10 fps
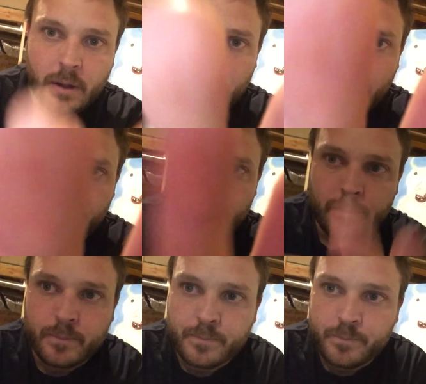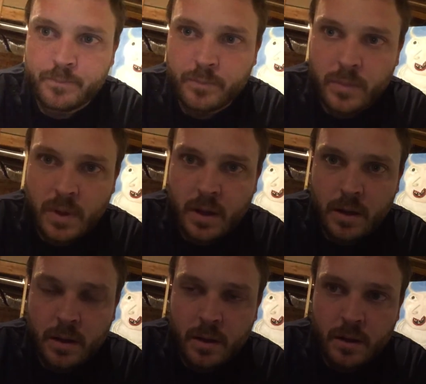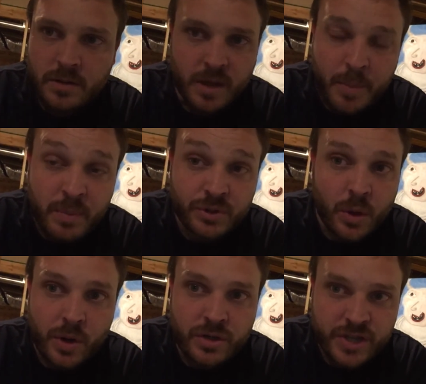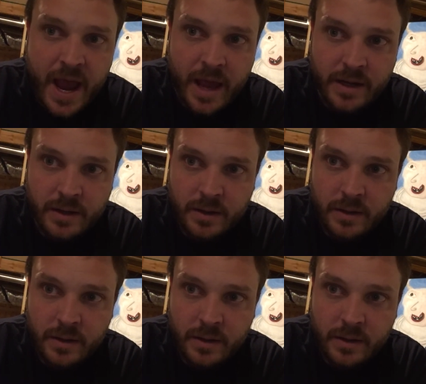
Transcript: Um, some people don't understand.